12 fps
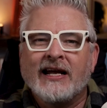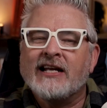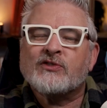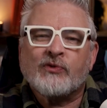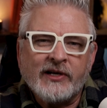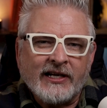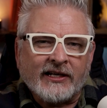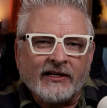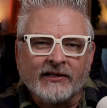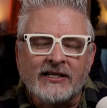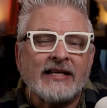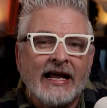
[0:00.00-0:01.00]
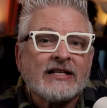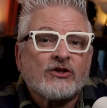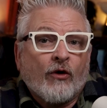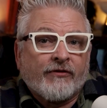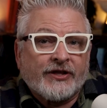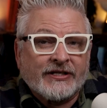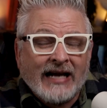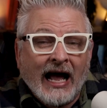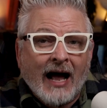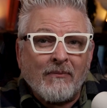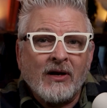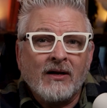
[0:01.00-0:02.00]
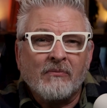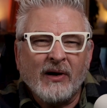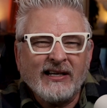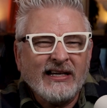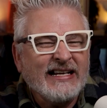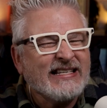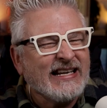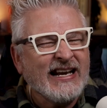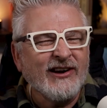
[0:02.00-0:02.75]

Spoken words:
It's ridiculous and it's over the top, but is it